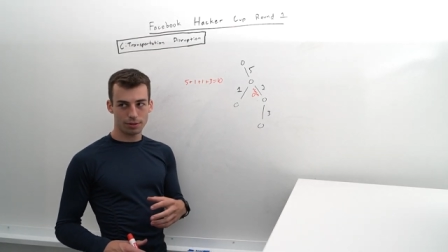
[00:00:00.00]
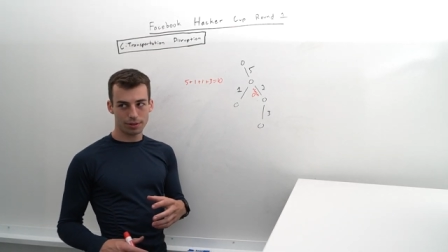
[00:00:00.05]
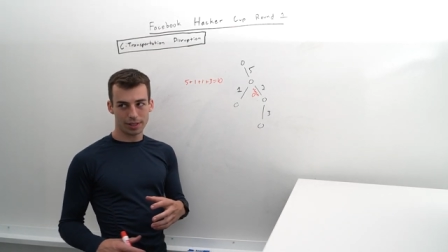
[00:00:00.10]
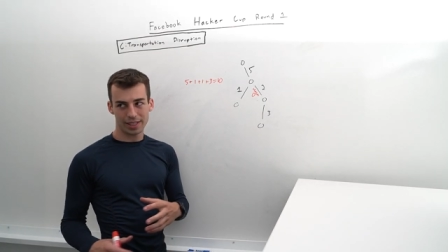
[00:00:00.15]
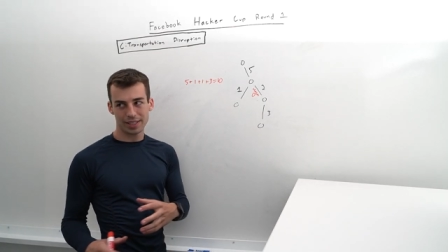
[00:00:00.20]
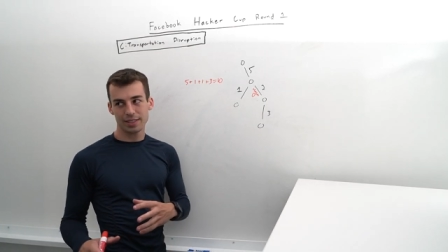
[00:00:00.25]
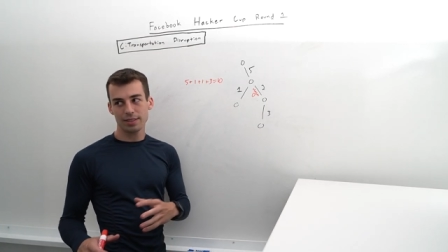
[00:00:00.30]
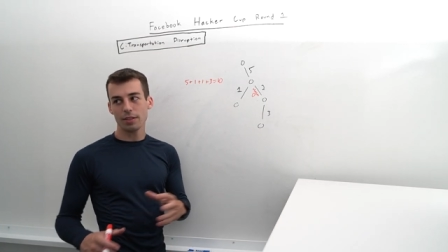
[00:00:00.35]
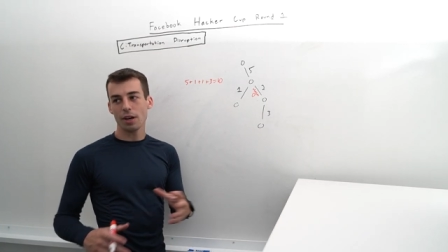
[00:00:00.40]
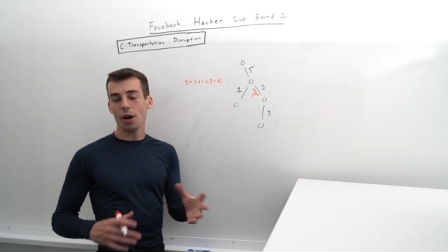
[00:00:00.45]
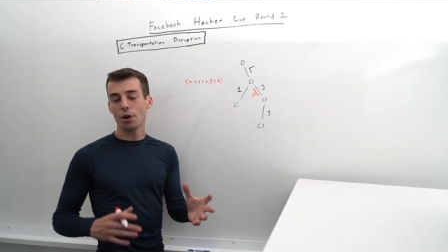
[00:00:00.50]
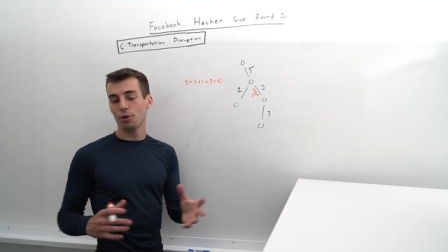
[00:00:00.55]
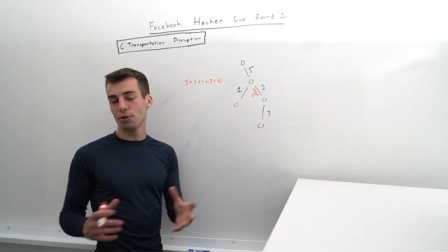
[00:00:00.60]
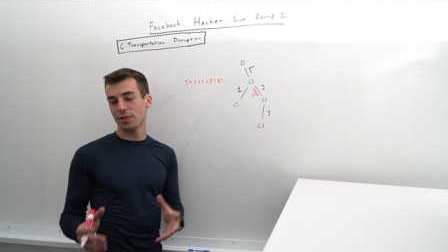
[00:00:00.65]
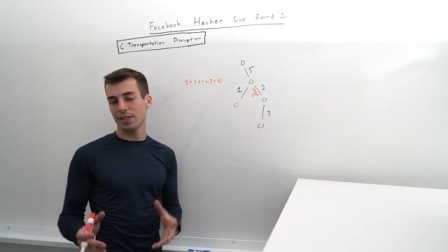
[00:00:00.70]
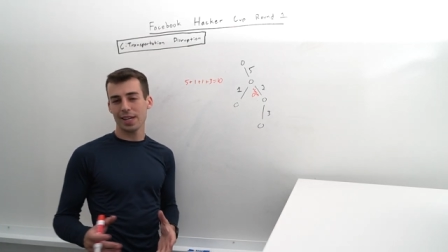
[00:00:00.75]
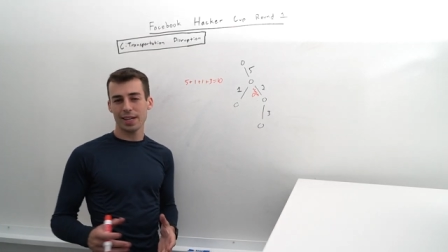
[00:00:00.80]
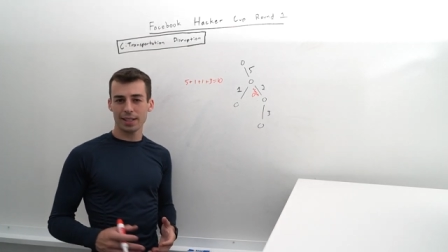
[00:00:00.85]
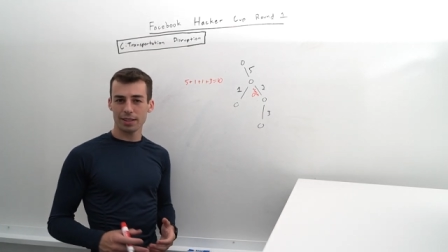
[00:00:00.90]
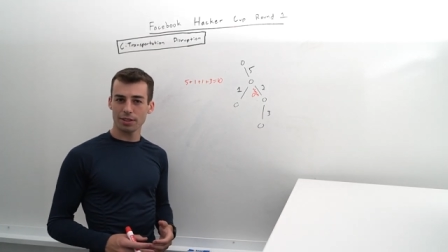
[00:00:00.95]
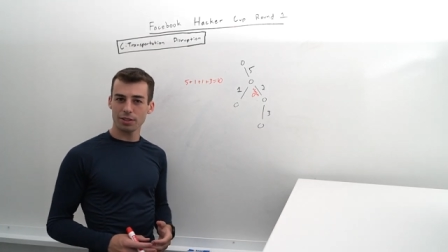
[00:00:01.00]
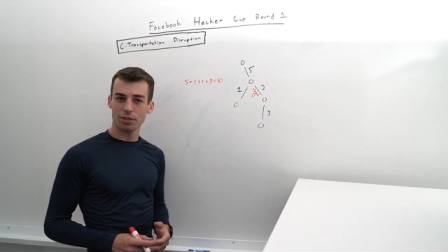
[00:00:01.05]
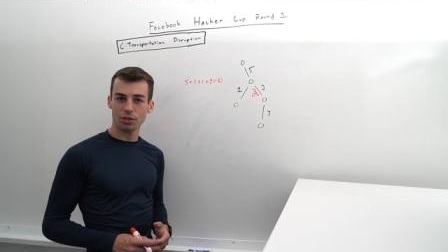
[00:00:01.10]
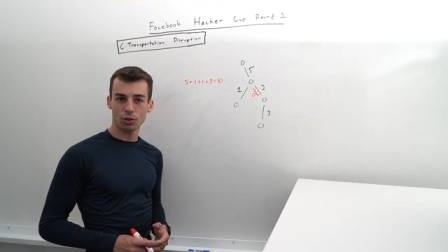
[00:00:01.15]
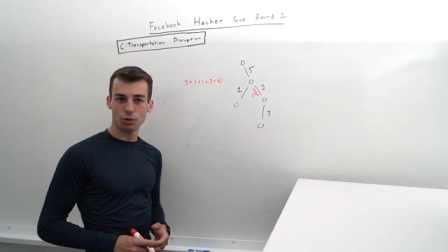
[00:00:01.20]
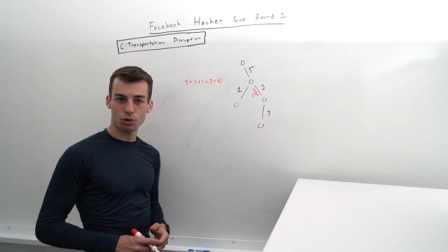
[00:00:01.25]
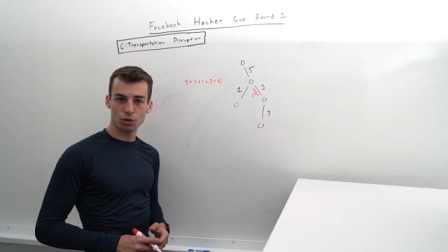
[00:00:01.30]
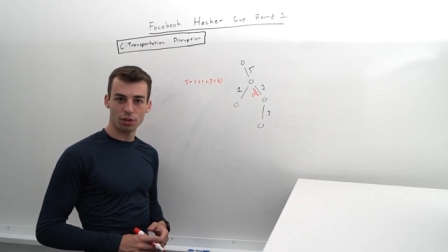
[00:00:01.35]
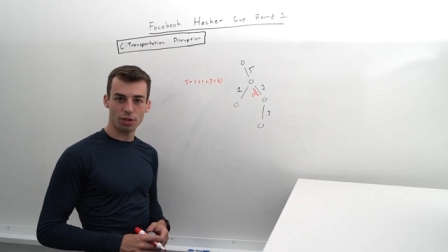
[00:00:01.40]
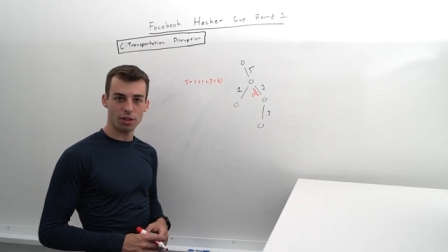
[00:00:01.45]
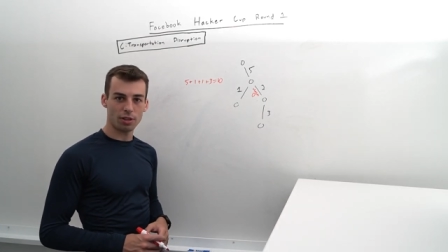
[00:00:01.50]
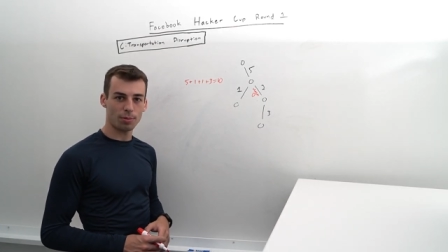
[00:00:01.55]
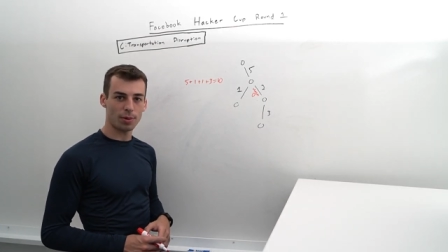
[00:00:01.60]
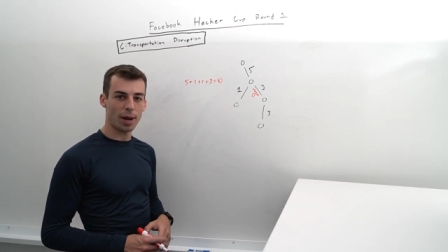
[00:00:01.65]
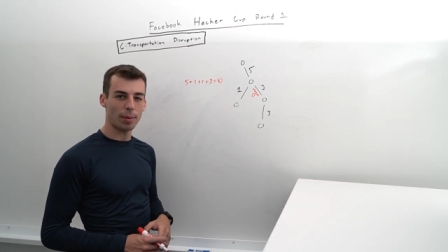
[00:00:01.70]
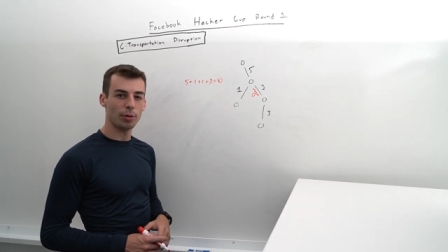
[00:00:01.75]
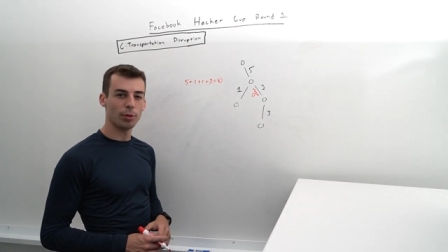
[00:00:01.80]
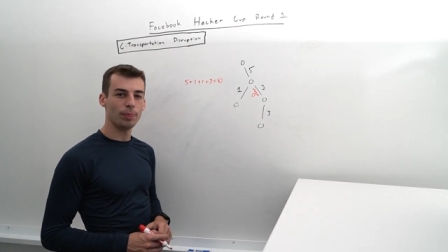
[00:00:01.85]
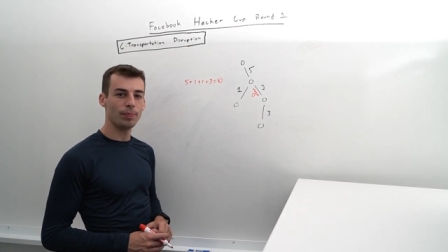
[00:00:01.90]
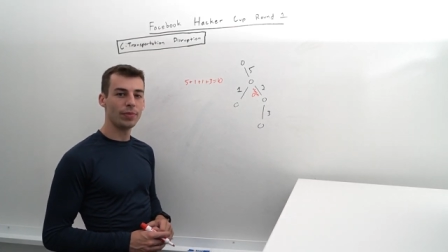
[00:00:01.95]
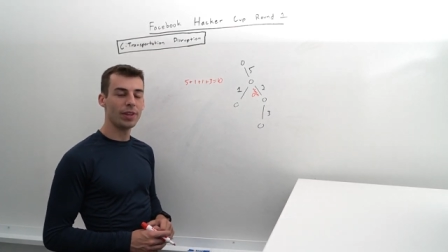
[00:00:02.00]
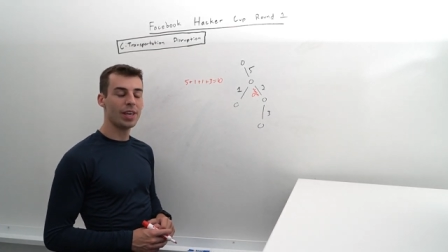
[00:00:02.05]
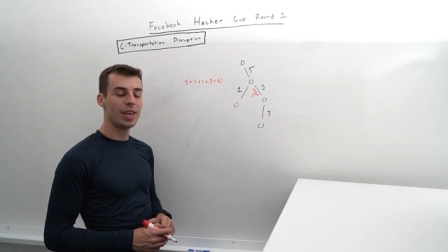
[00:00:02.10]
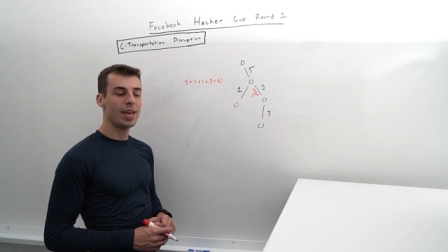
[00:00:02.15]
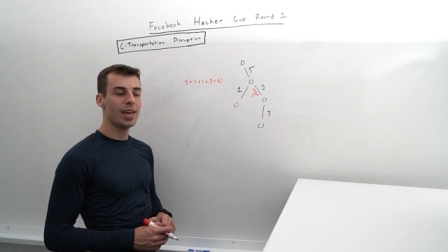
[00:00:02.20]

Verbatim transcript: like understanding the solution to the problem